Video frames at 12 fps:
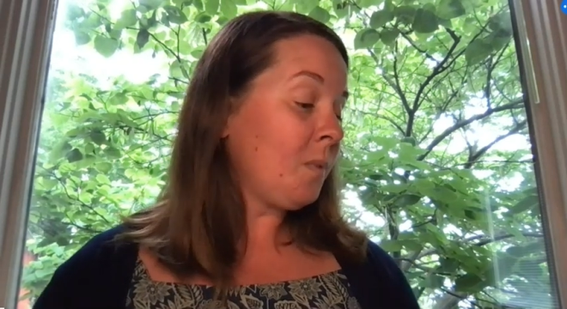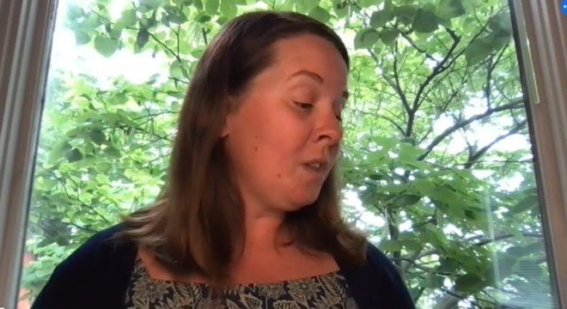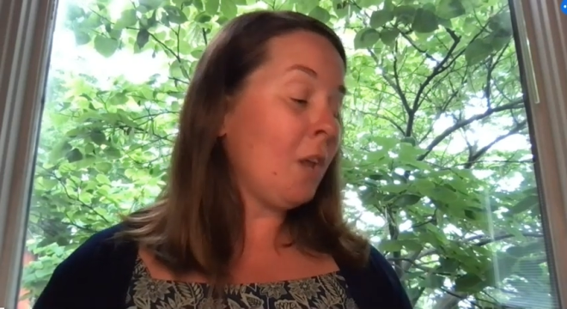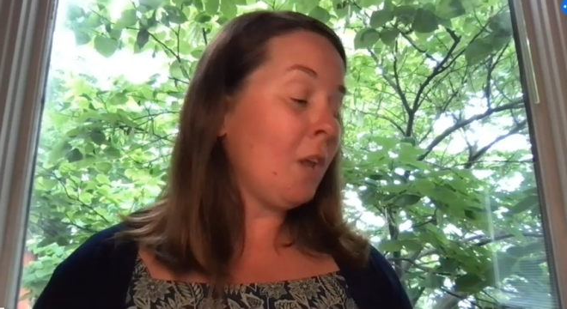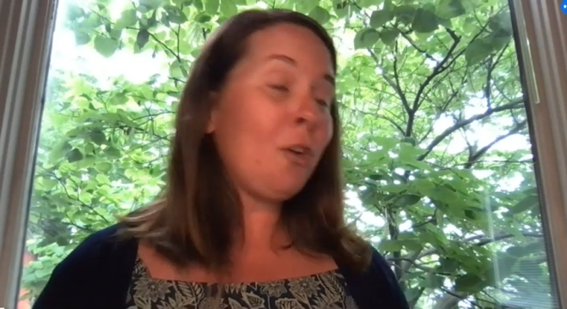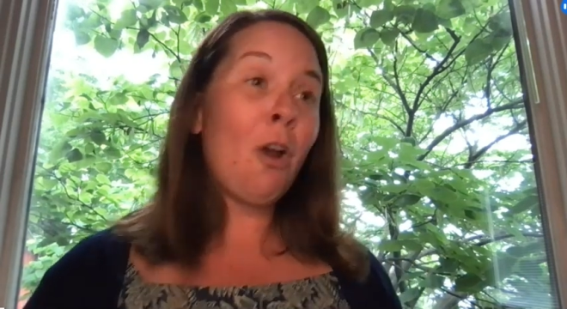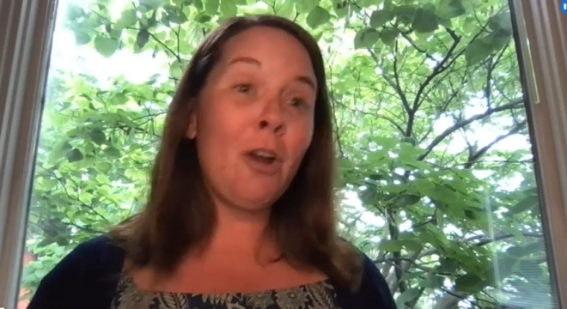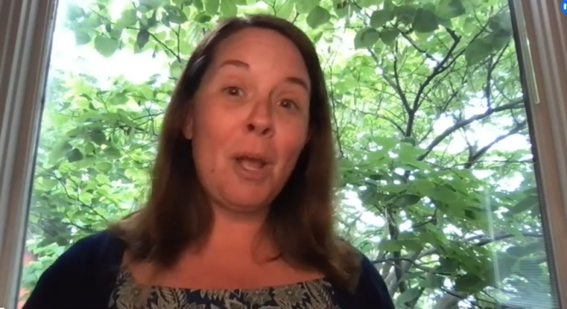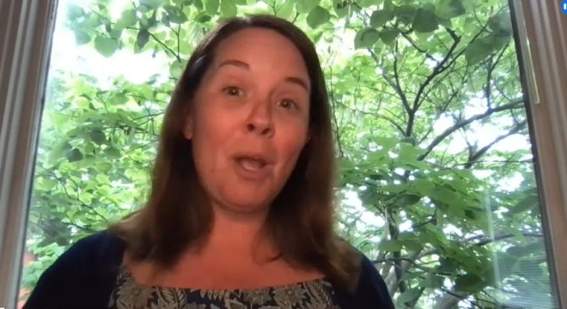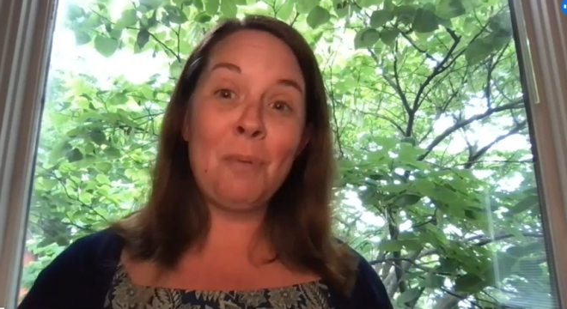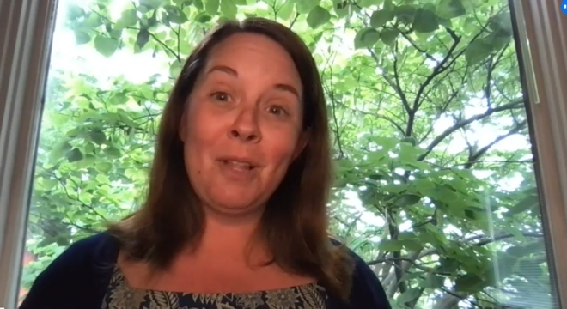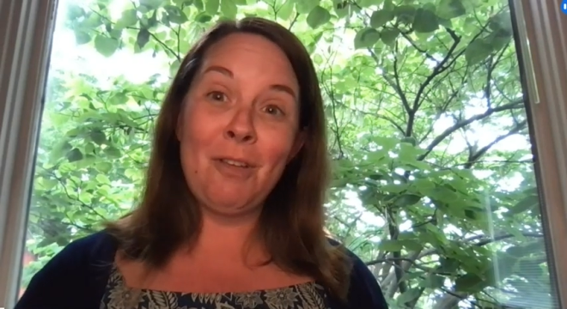Now there are a
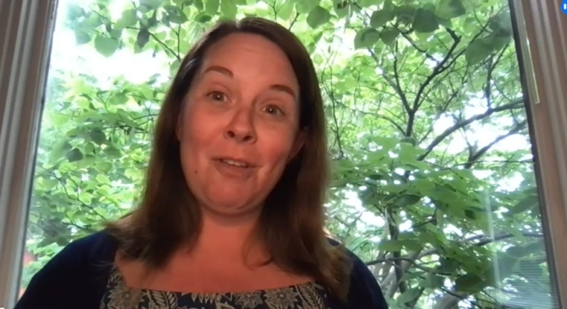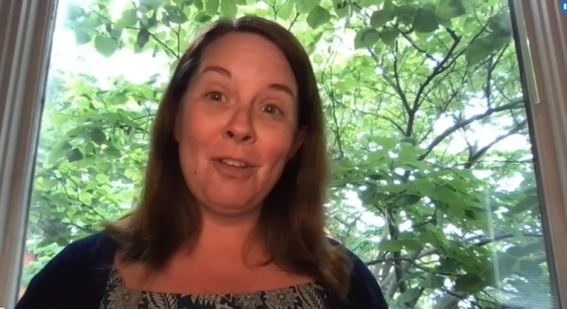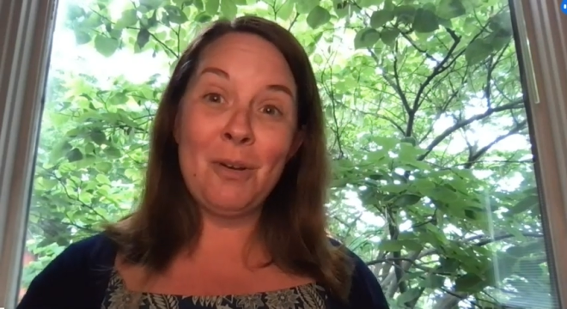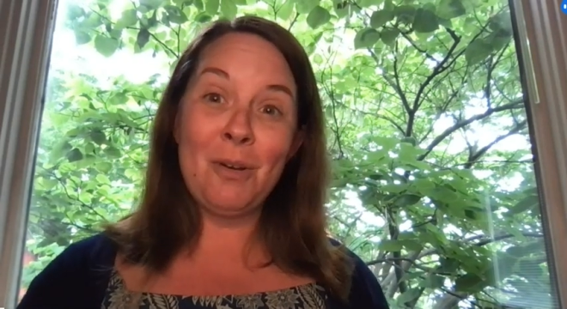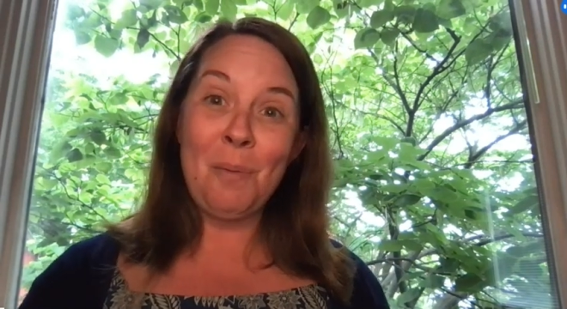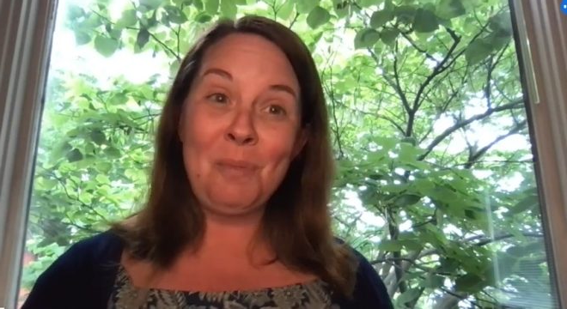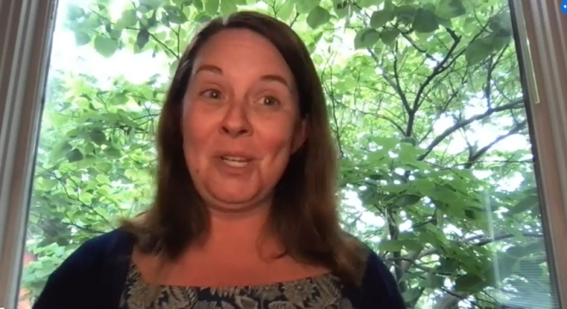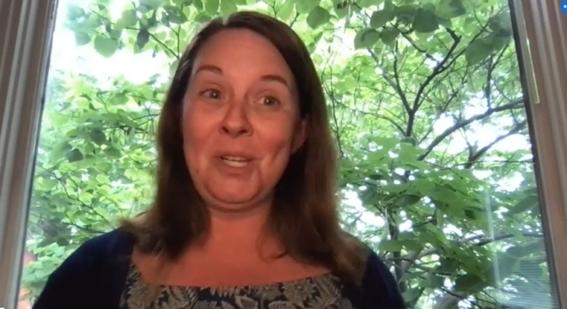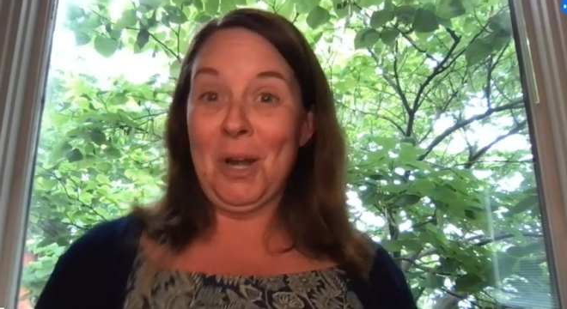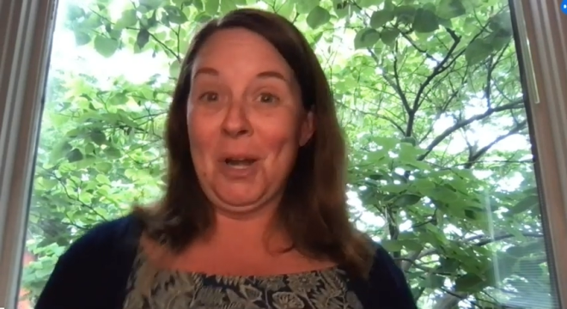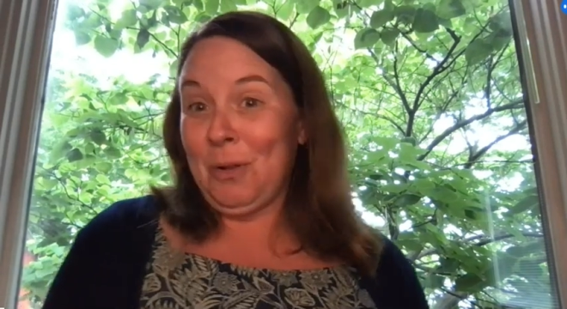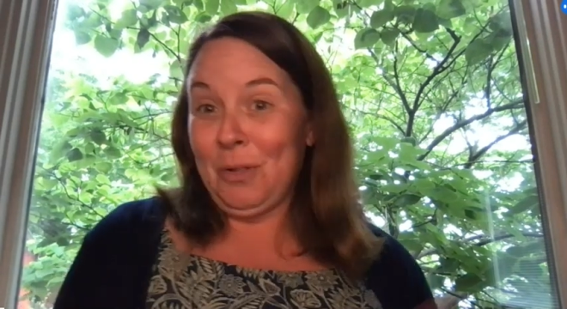couple of other
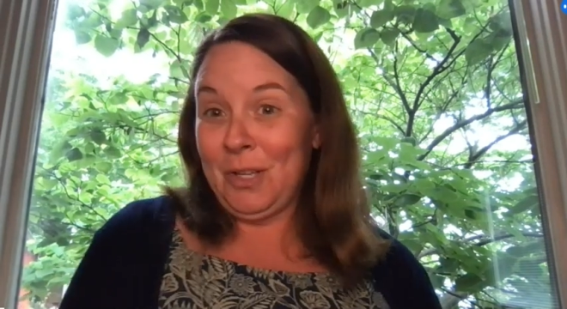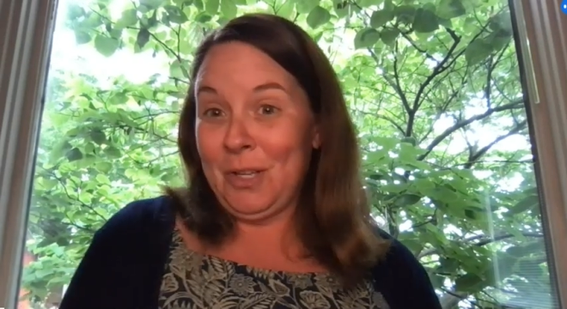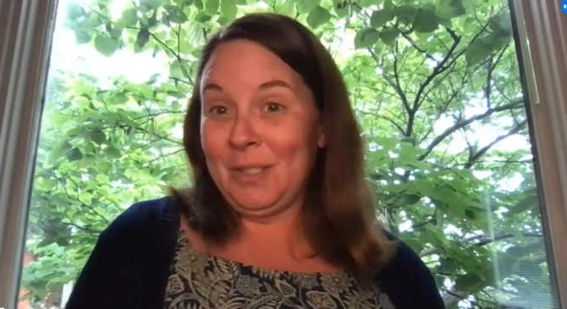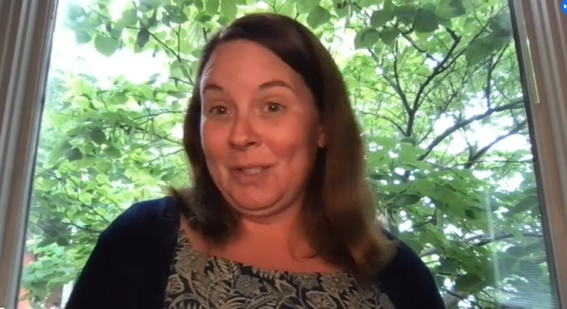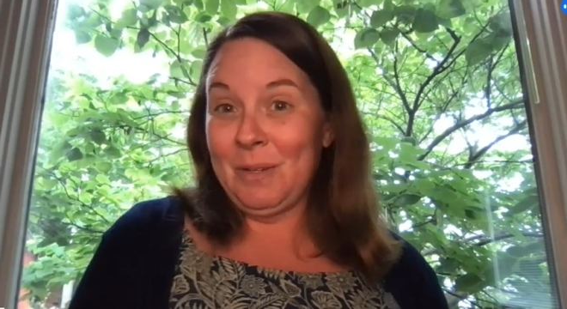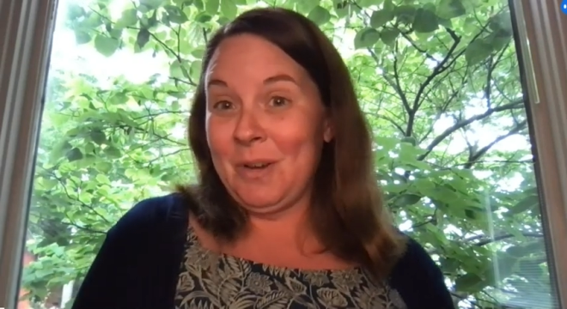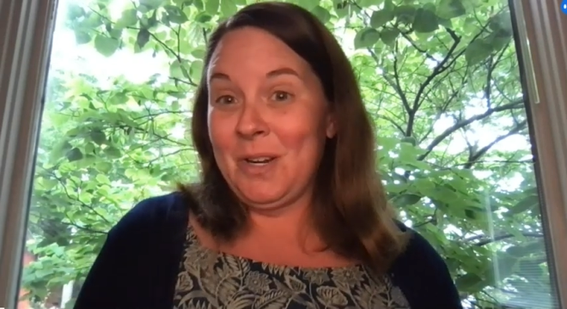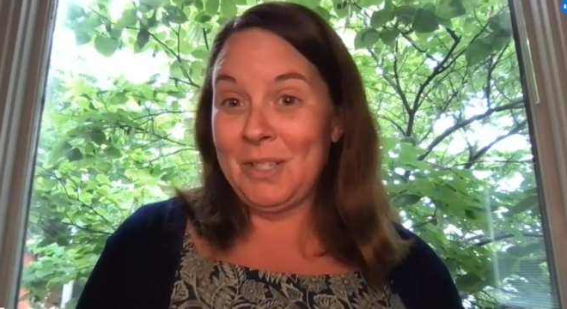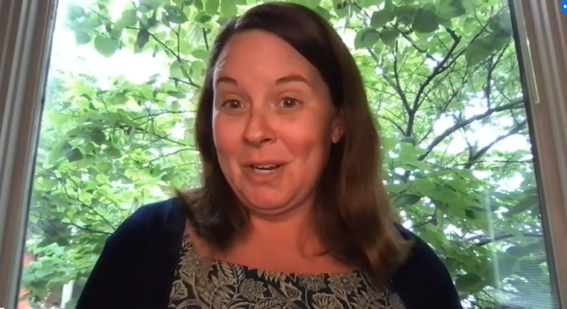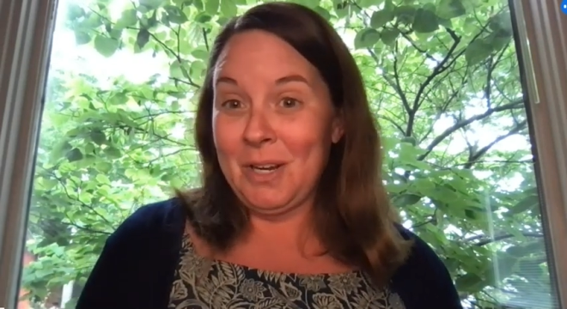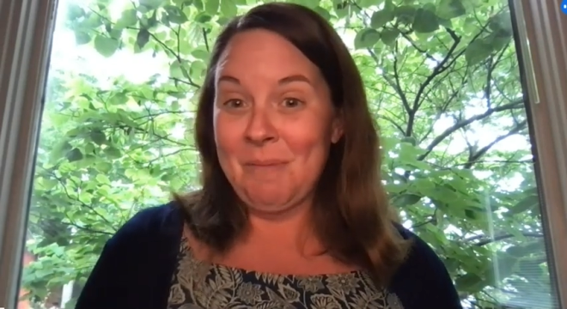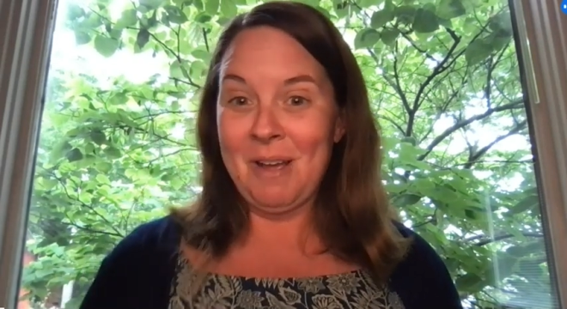botanical things I wanted to
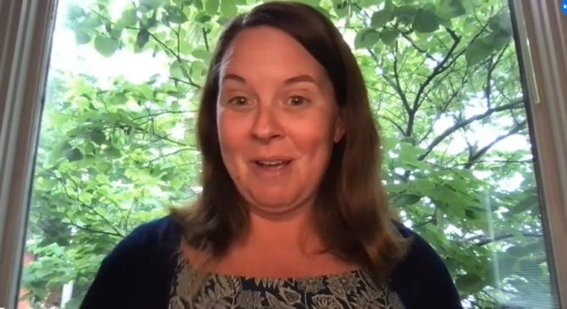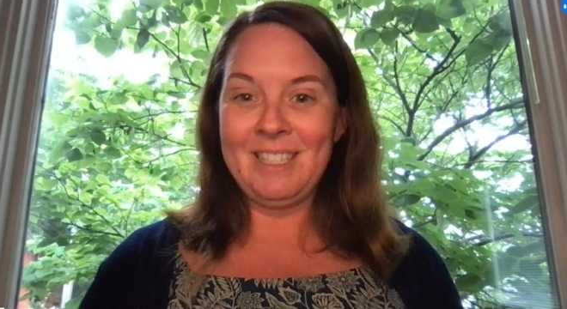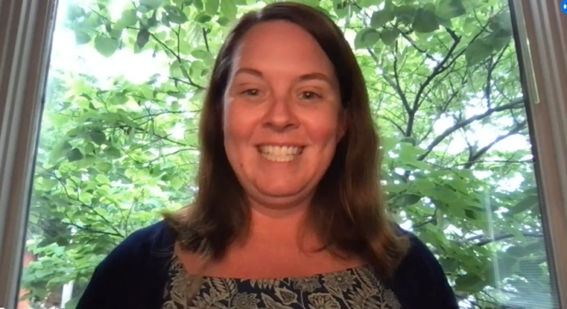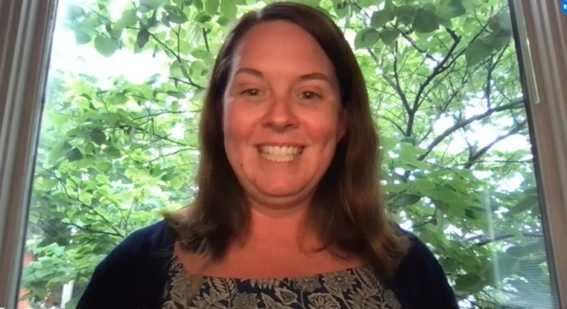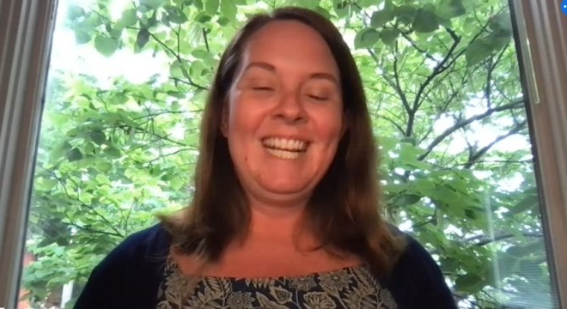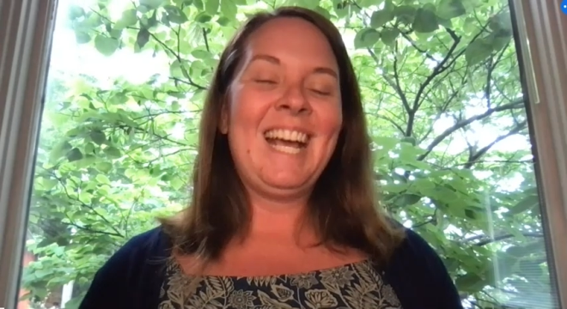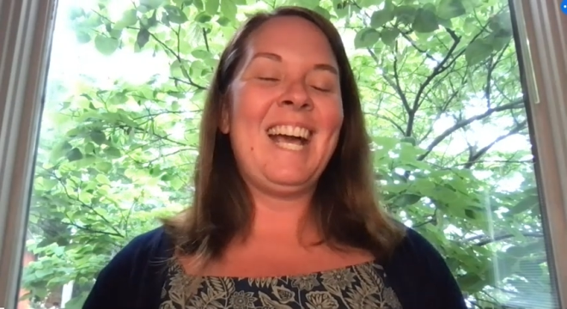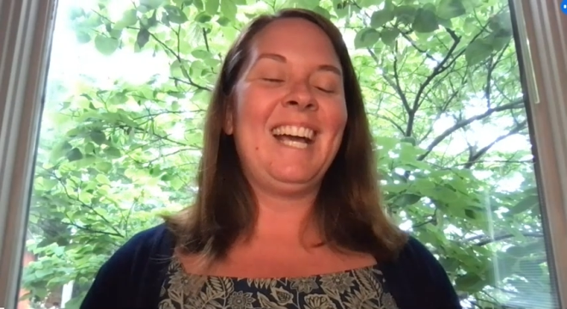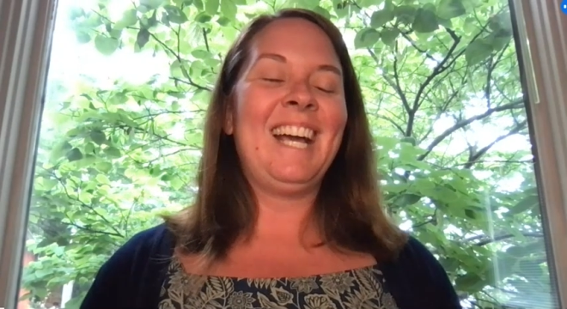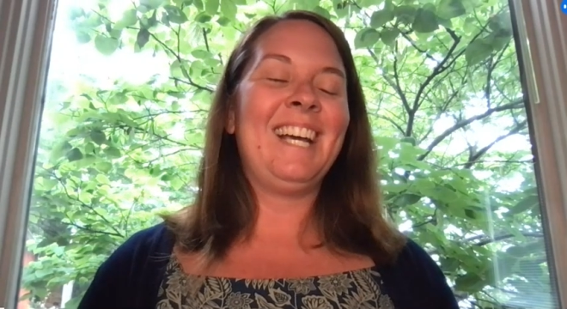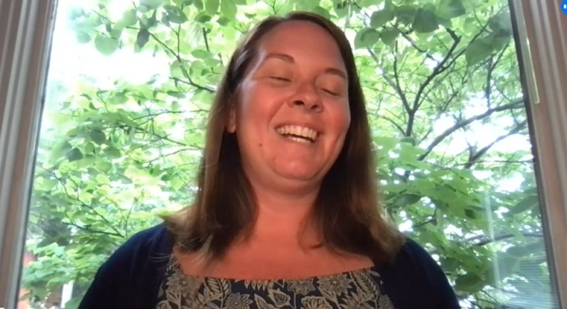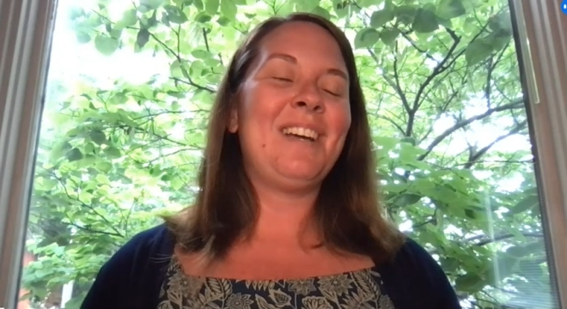talk about
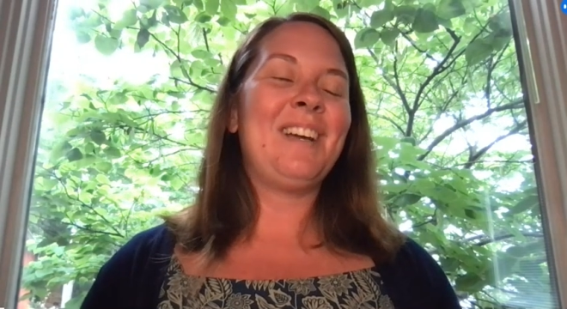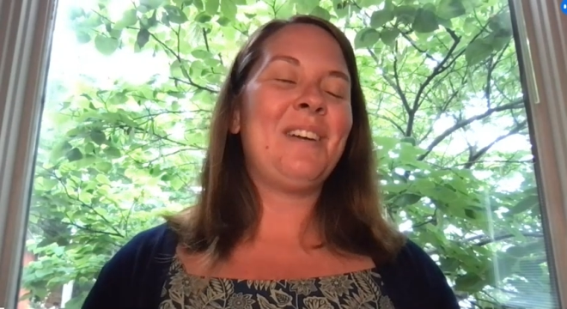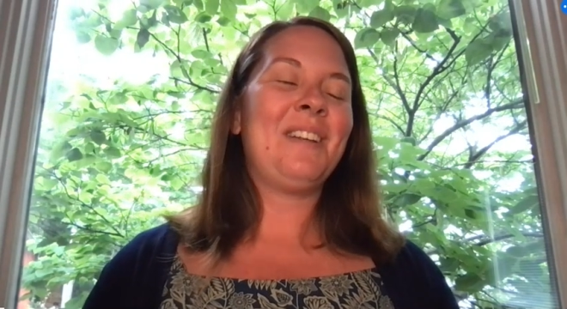uh,